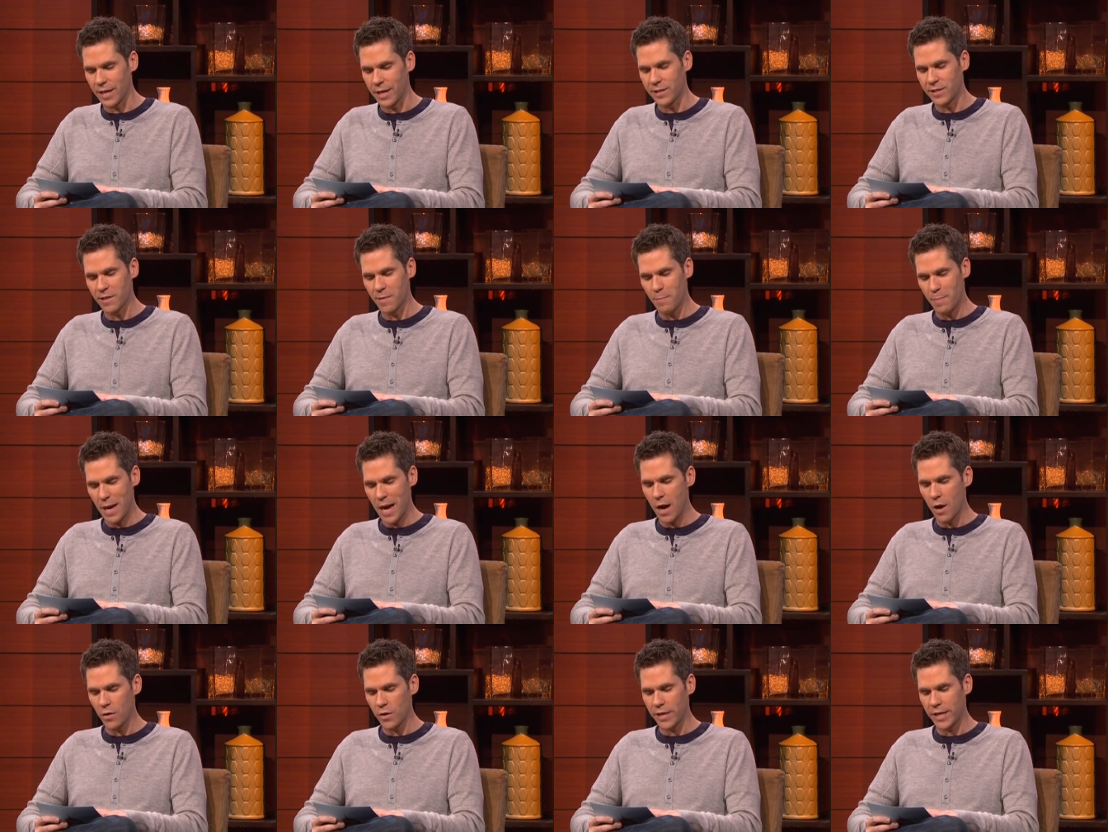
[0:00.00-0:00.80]
It's
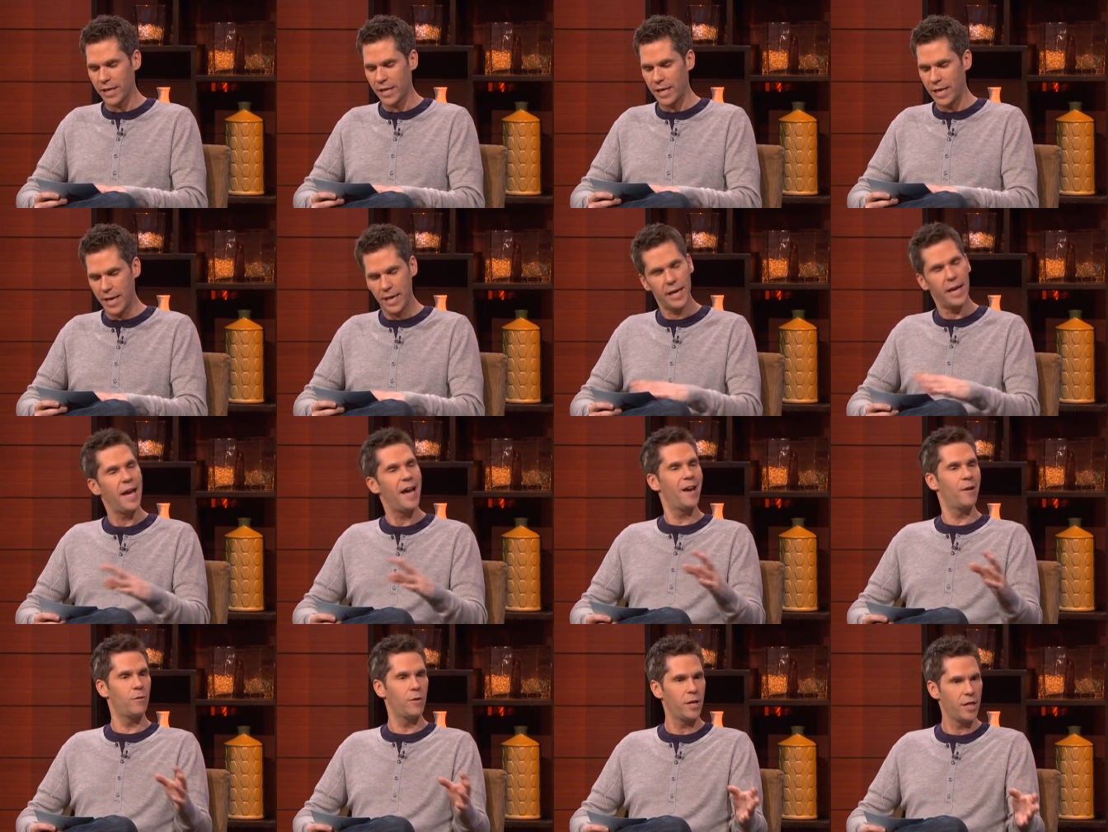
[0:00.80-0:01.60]
about King
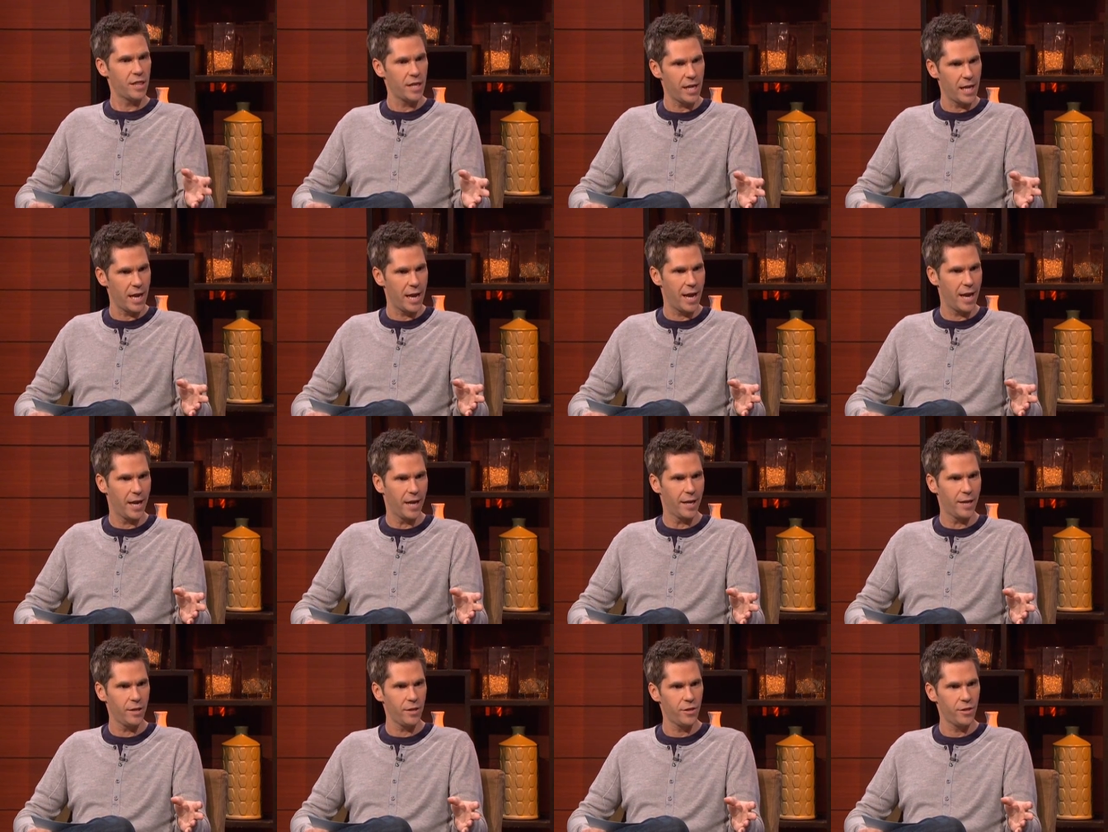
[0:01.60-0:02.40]
Henry
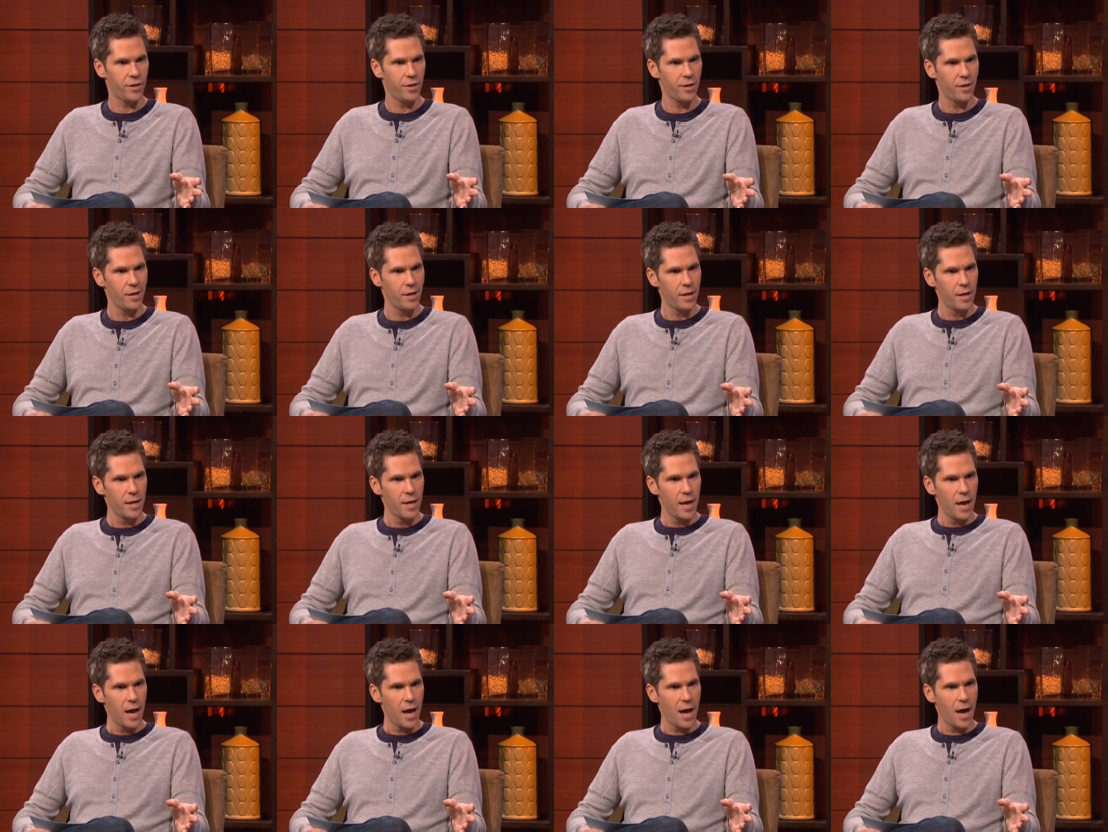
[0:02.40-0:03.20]
VIII.
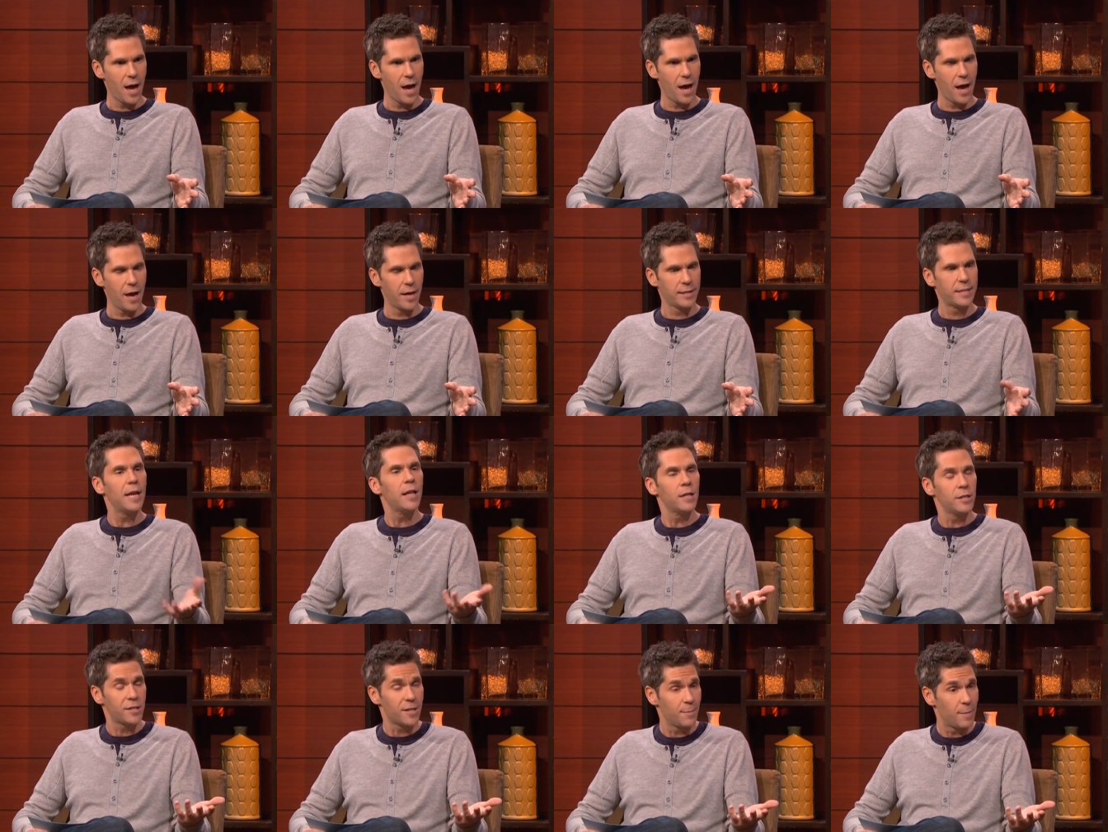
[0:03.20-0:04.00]

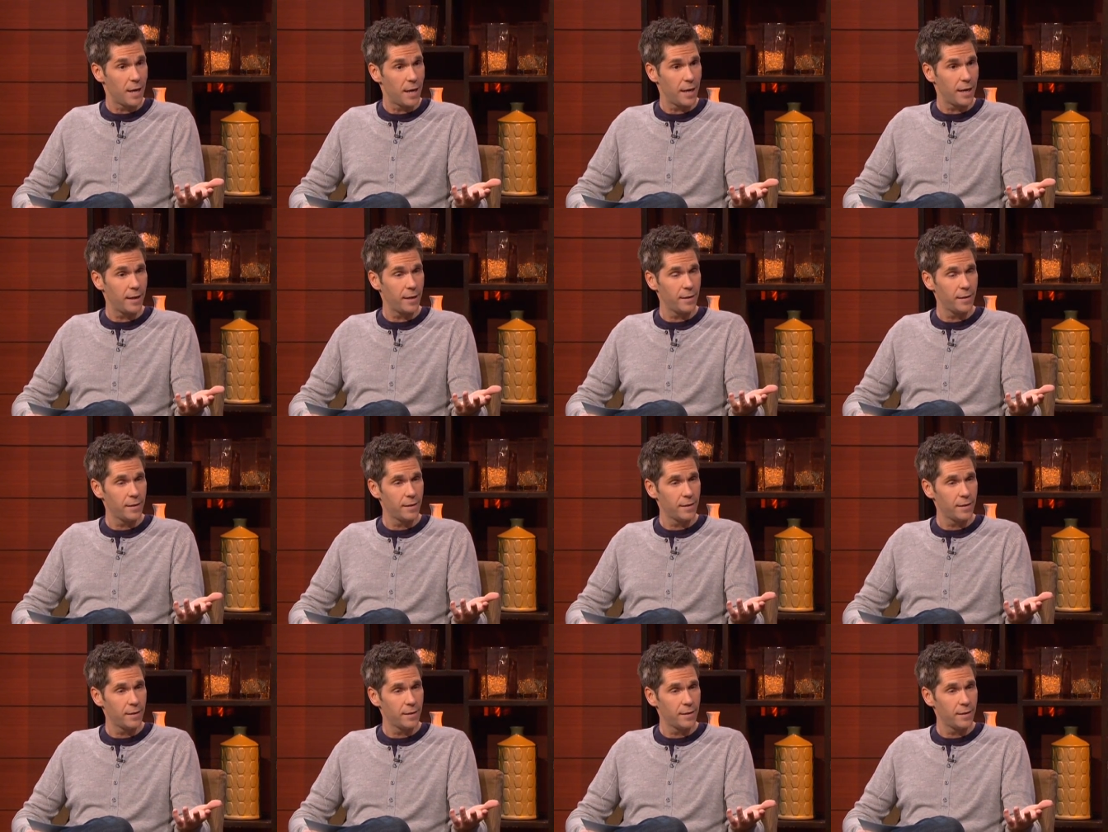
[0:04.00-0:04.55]
Tell us about it.